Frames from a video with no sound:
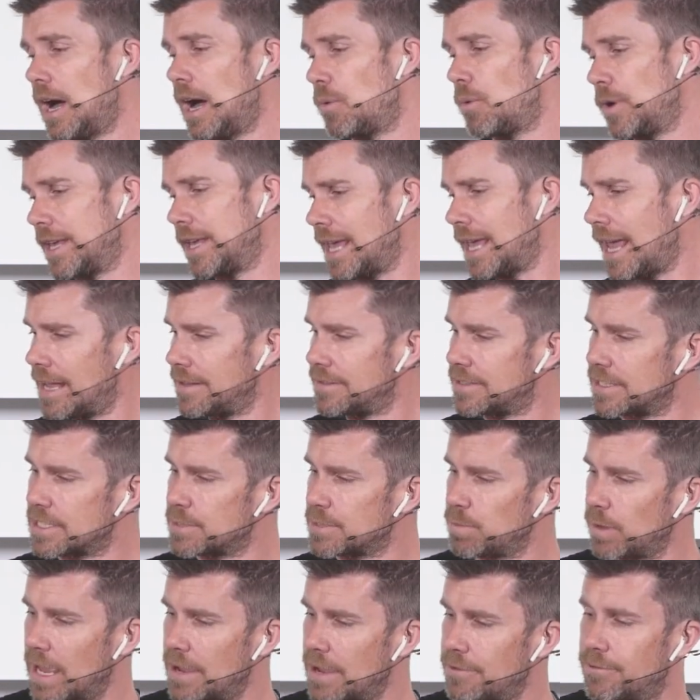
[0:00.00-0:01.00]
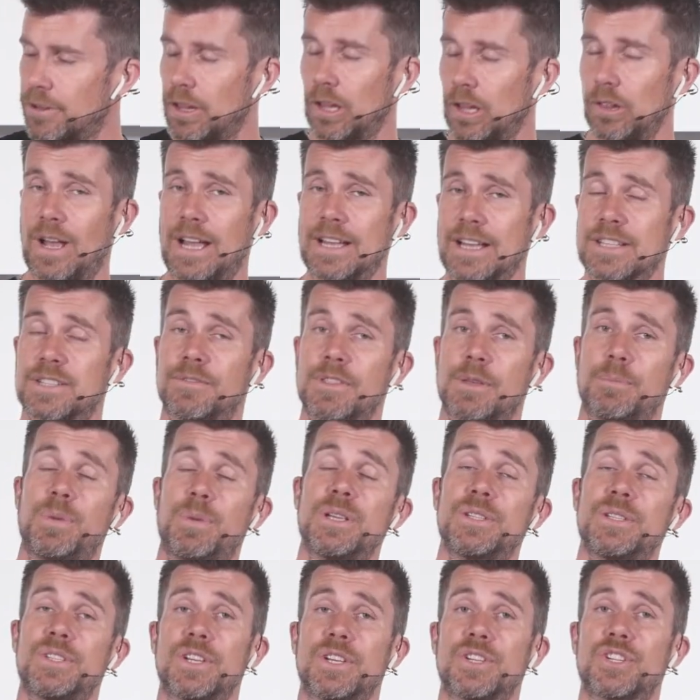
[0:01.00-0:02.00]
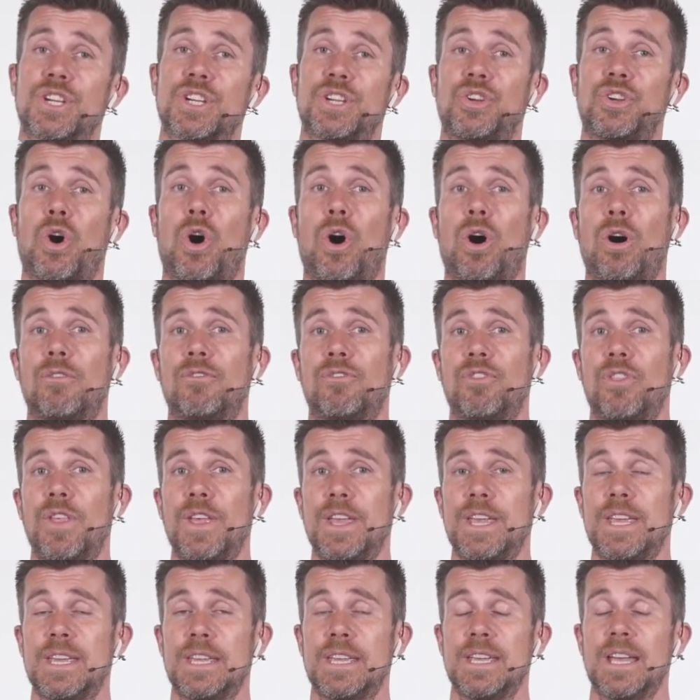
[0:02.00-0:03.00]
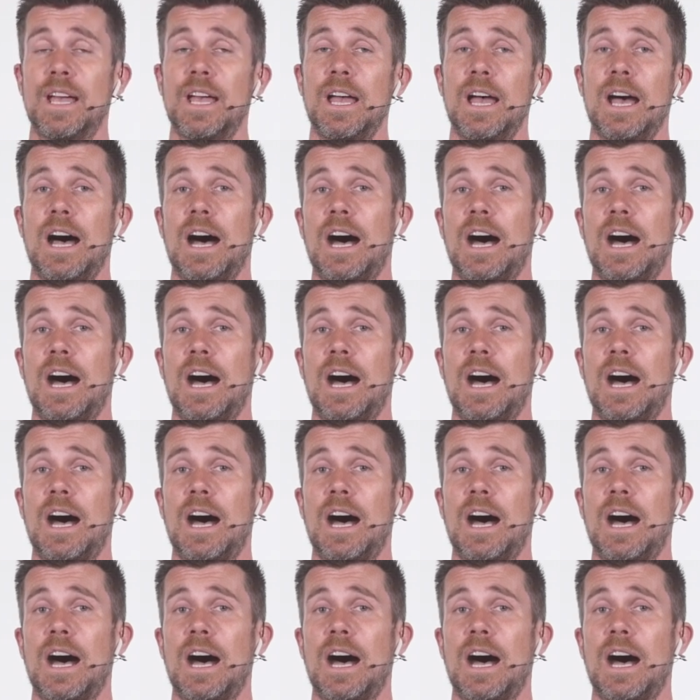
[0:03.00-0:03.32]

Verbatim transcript: we can display for the likes of the position of the